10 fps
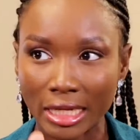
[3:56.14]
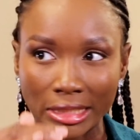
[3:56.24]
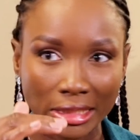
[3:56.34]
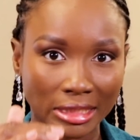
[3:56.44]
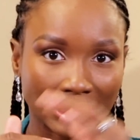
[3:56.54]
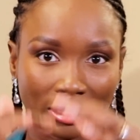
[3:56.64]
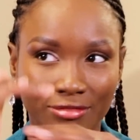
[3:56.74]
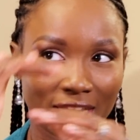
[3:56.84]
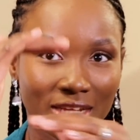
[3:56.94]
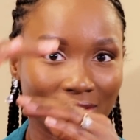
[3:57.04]
that if
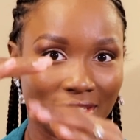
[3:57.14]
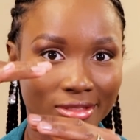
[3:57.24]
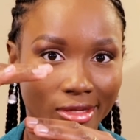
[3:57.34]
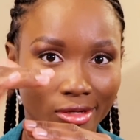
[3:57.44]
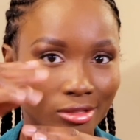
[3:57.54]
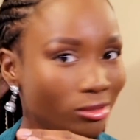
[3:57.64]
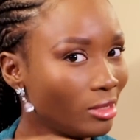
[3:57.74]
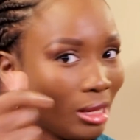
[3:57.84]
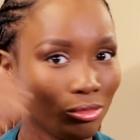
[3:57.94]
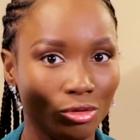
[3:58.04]
I get to this stage,
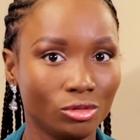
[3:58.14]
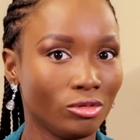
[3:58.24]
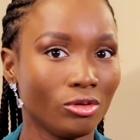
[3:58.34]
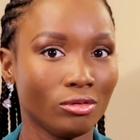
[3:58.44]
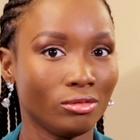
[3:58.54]
I'm going to